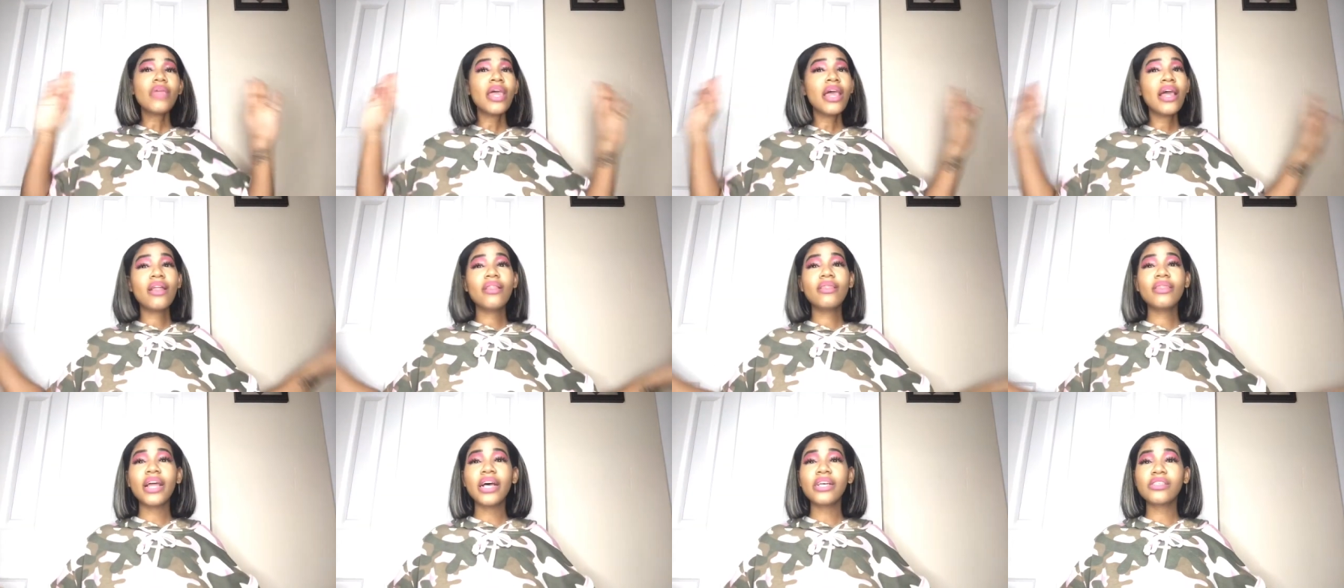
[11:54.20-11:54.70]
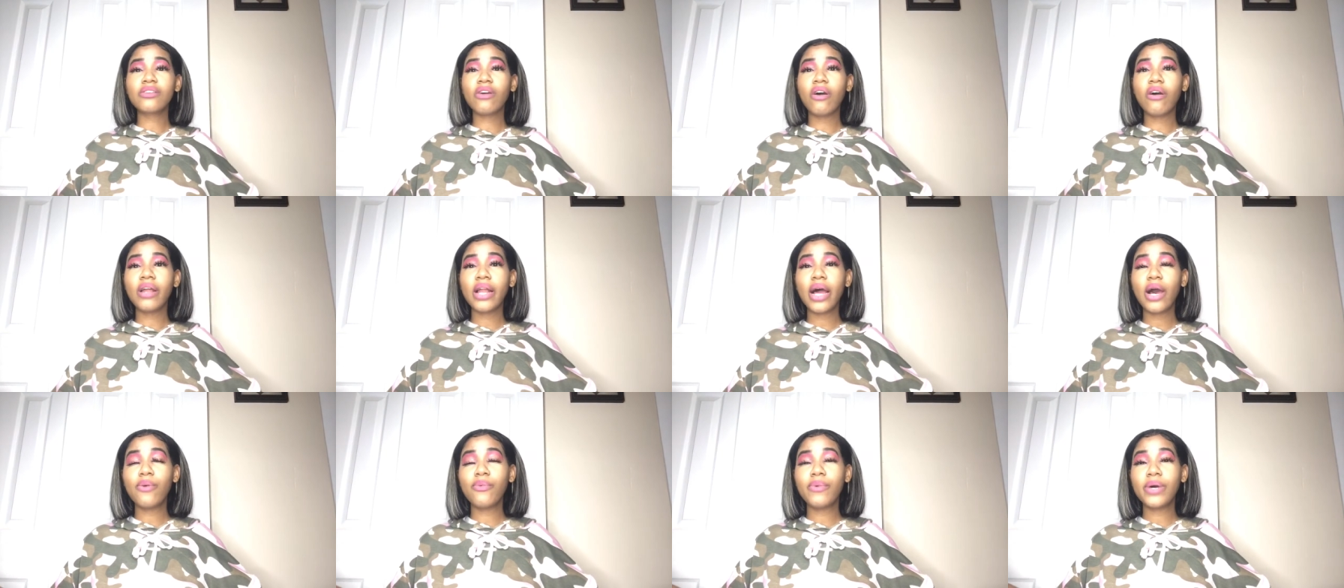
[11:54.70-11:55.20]
and that's all
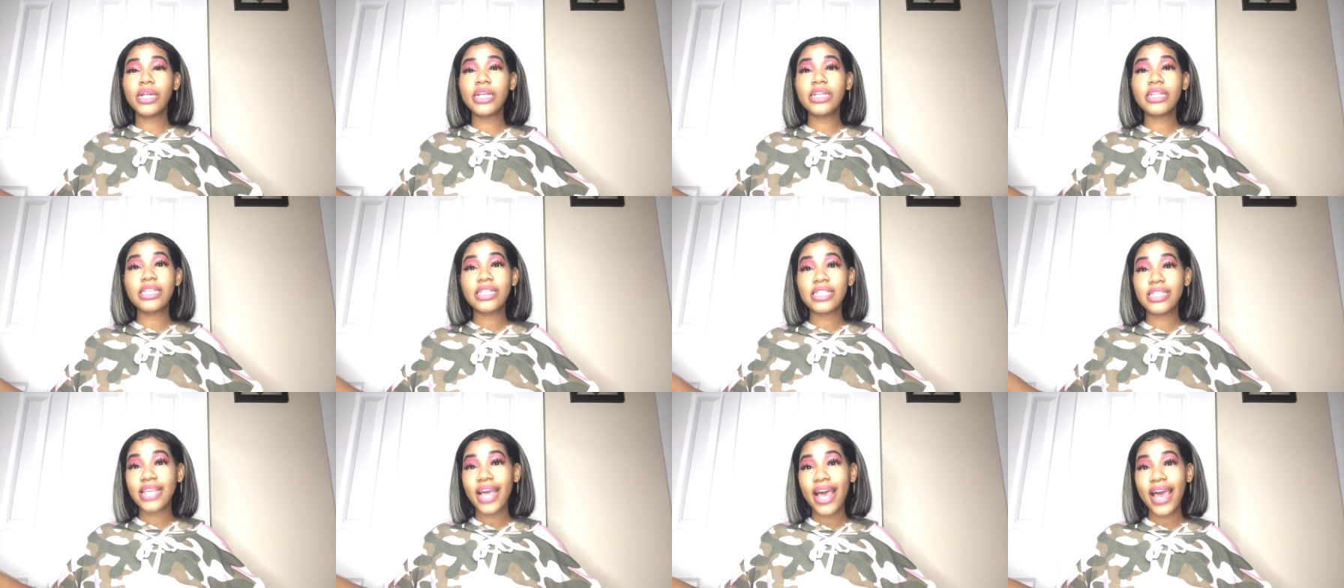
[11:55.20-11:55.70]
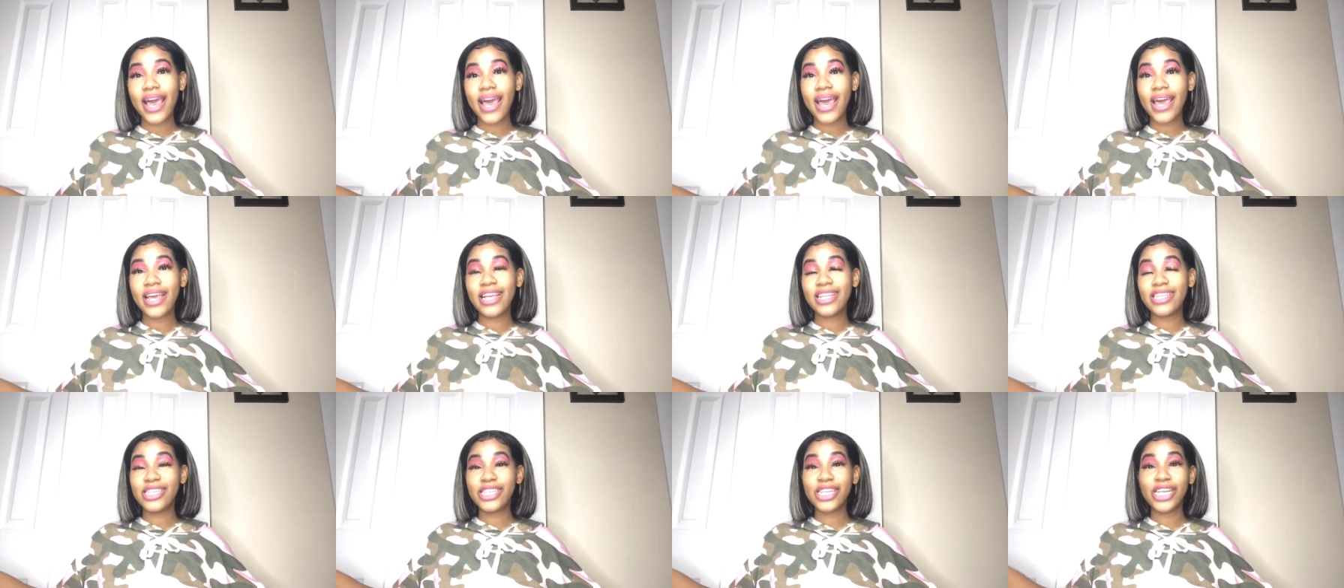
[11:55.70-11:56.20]
I wanted to
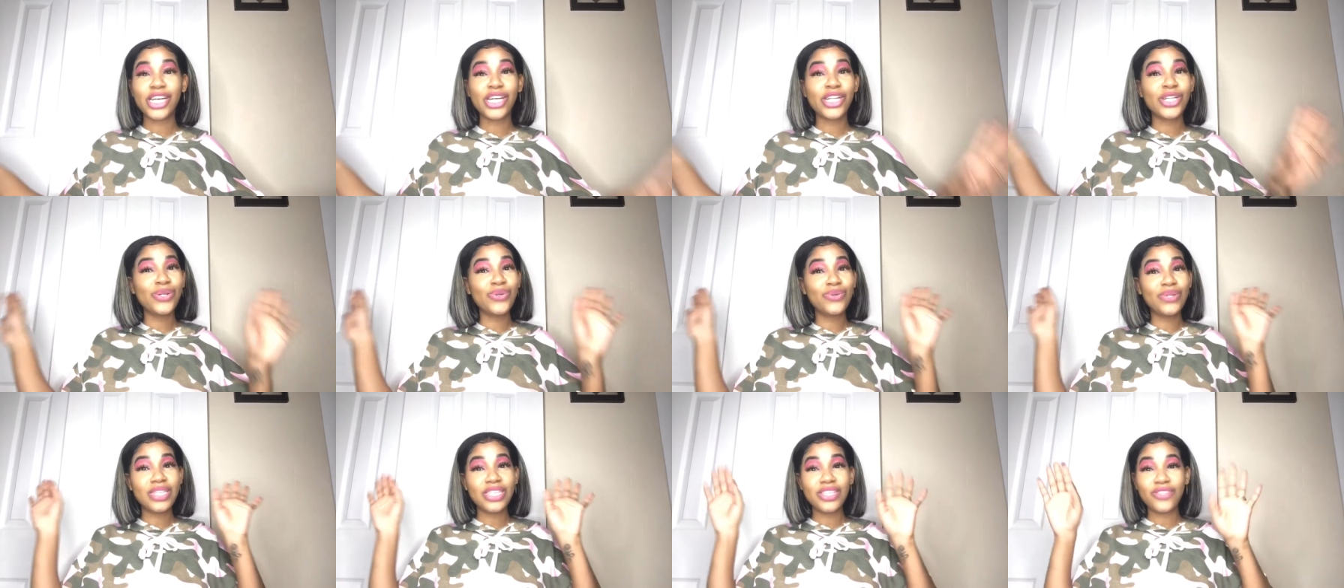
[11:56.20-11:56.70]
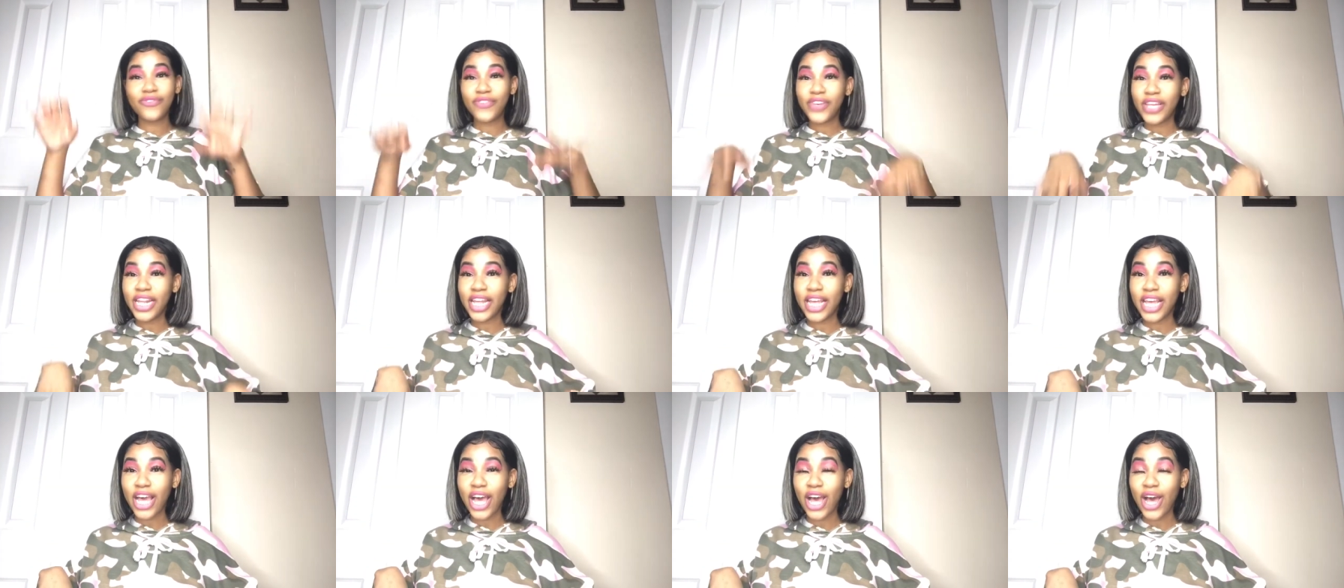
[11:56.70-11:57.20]
say to conclude this
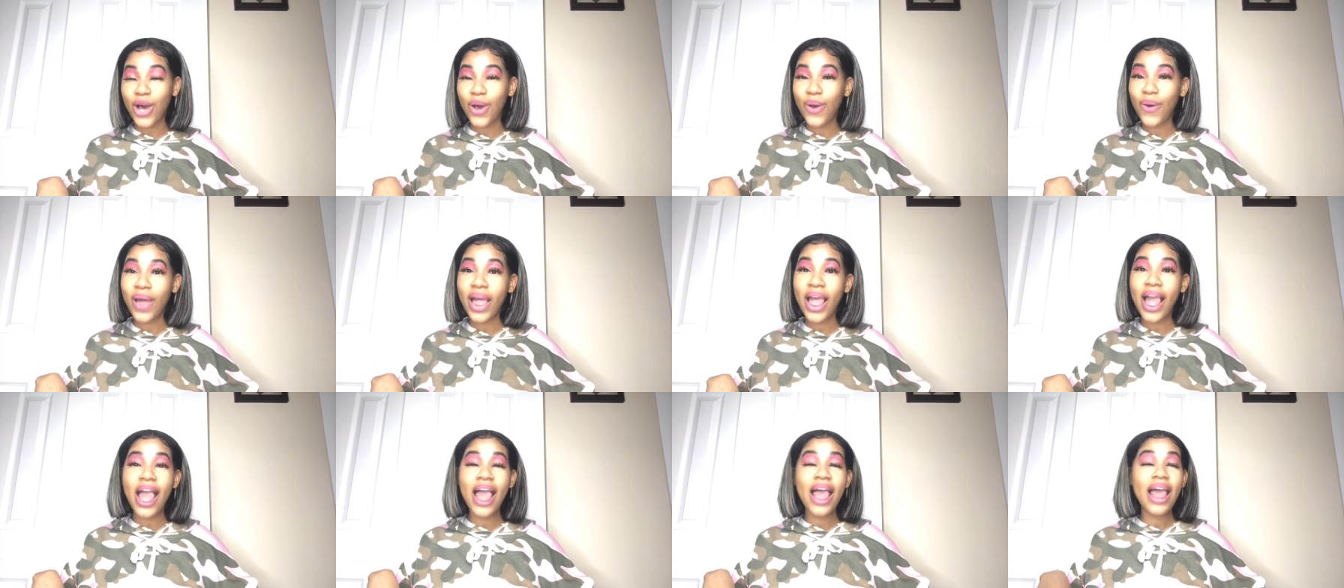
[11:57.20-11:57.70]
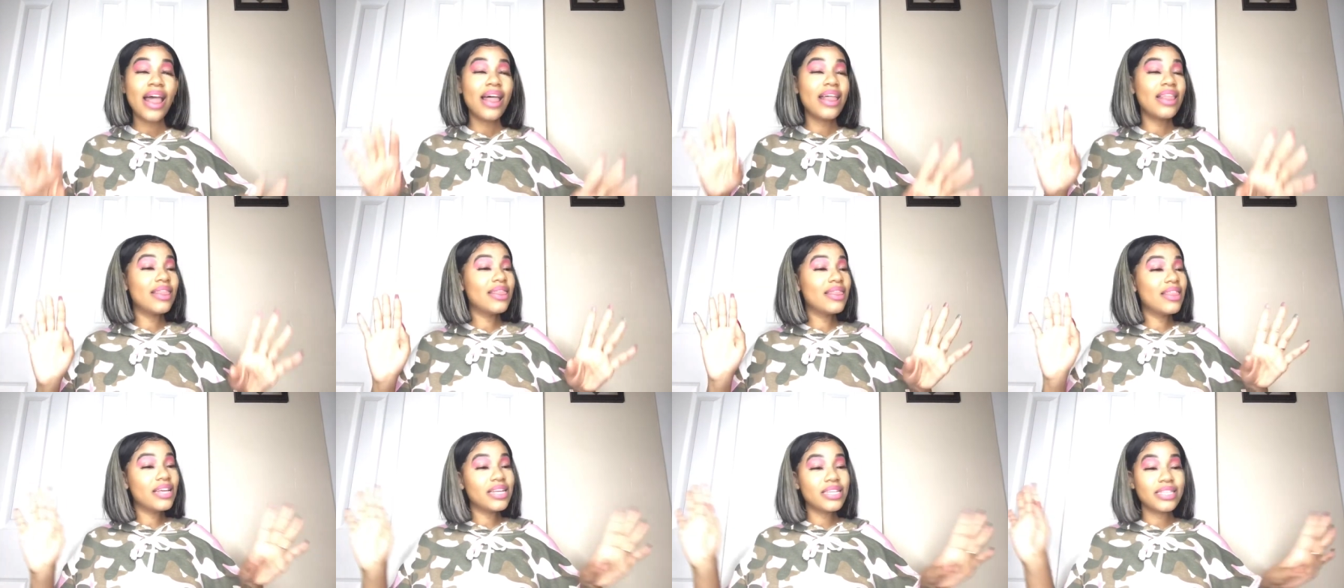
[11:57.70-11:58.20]
video.
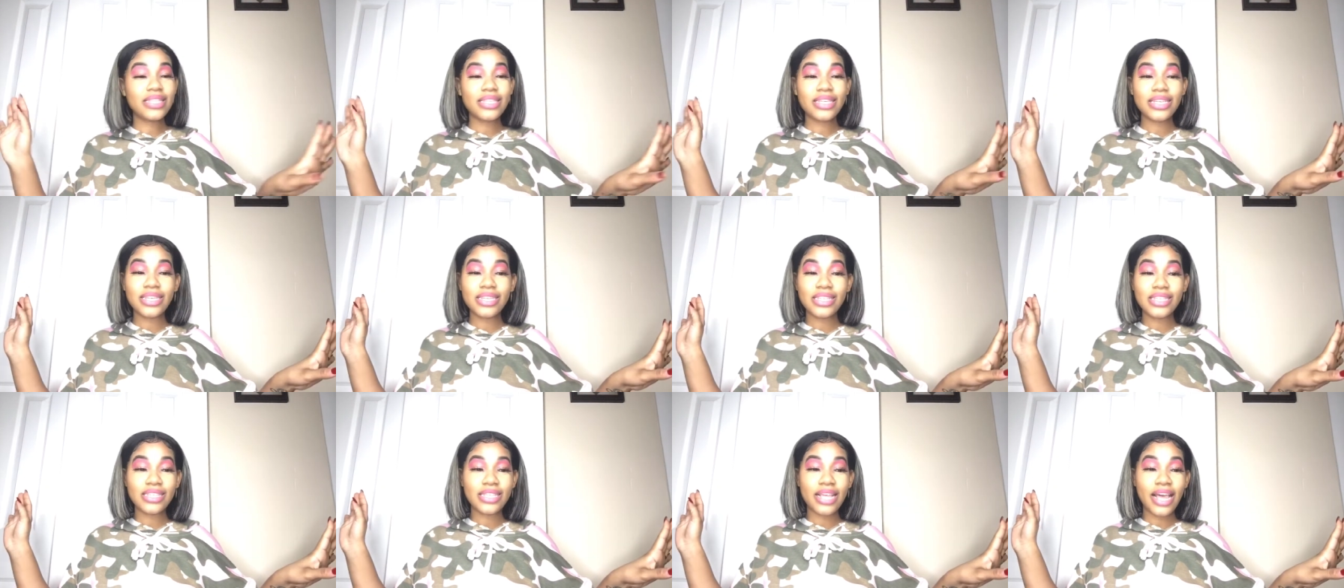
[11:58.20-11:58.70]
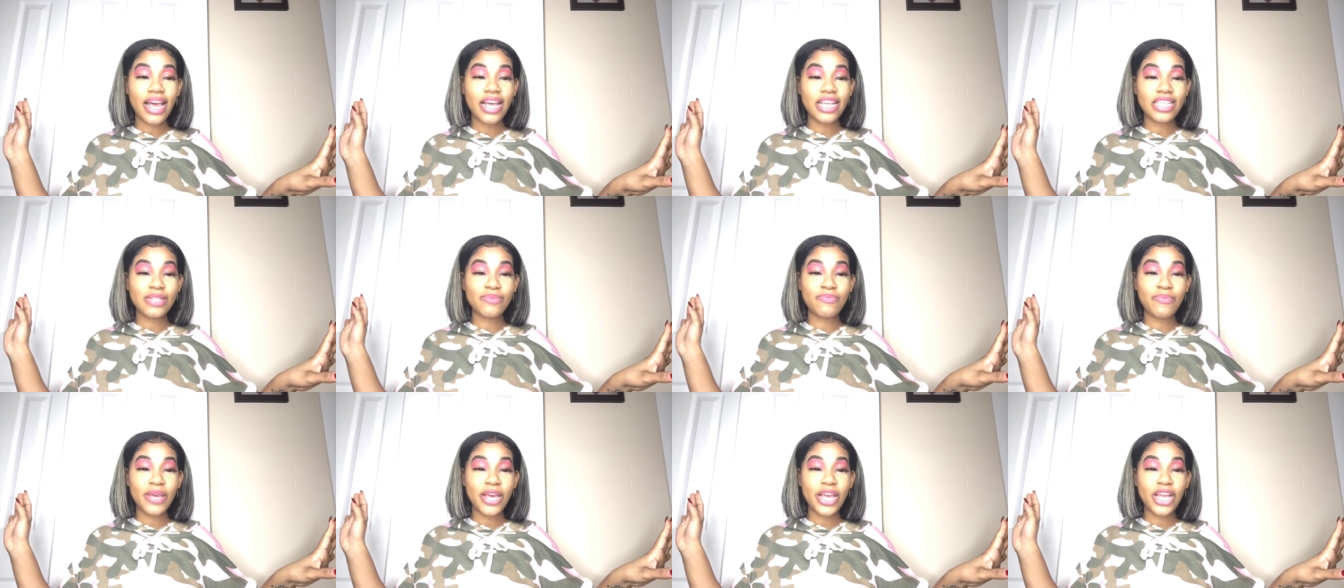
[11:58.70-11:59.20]
This is has
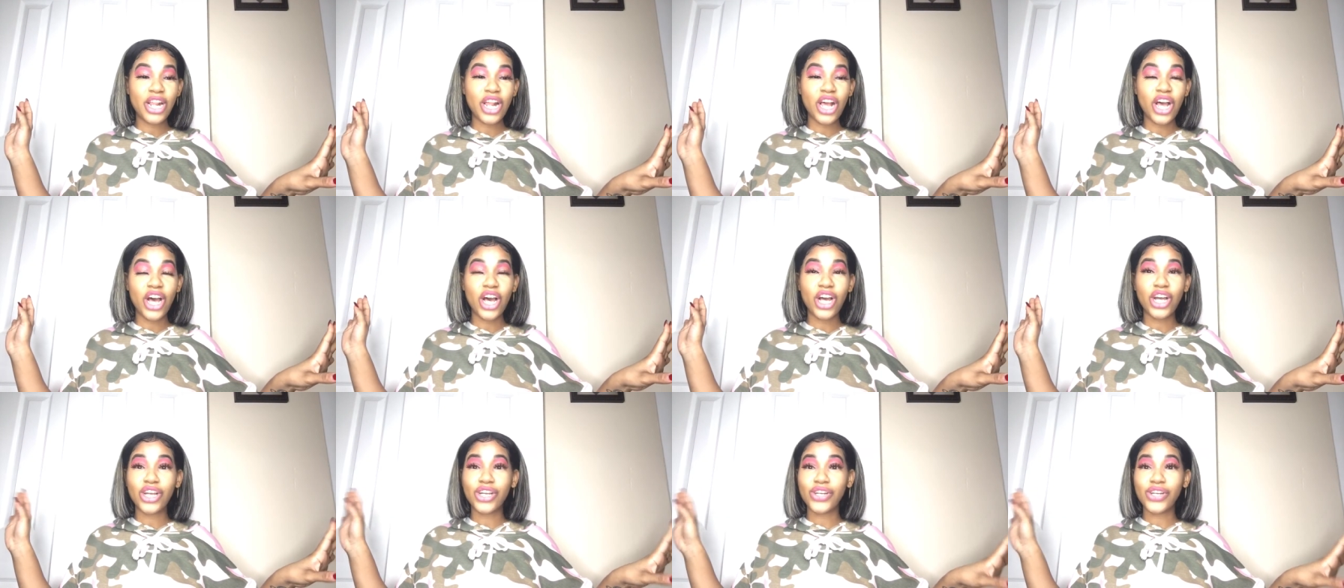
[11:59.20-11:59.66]
been a